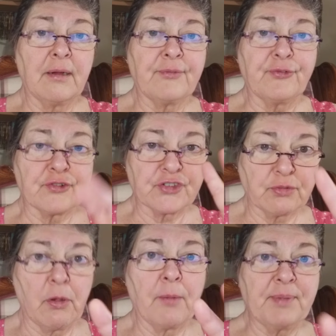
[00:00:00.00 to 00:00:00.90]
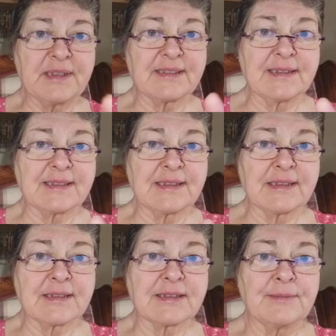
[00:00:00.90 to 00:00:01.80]
for small
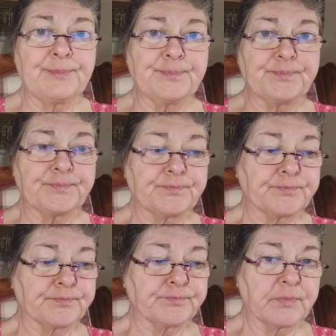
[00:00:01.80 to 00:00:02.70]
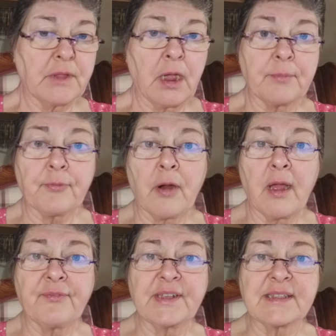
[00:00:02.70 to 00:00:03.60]
businesses,
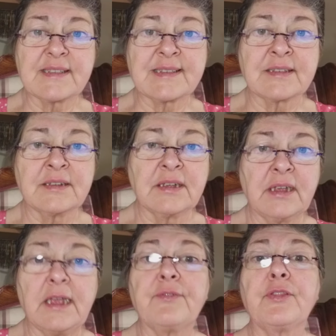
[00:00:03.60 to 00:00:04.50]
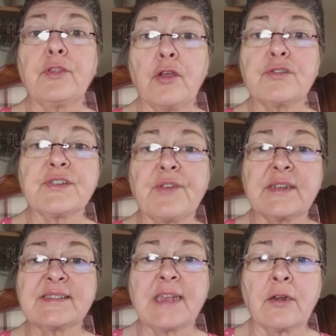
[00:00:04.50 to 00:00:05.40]
nonprofits, even those of
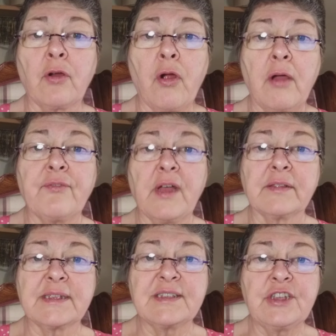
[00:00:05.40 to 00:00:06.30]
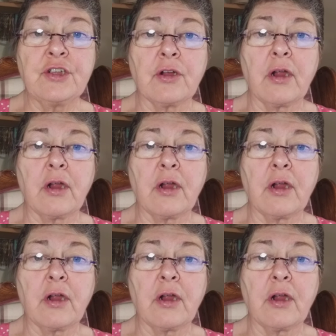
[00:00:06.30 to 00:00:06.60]
us that are all volunteer.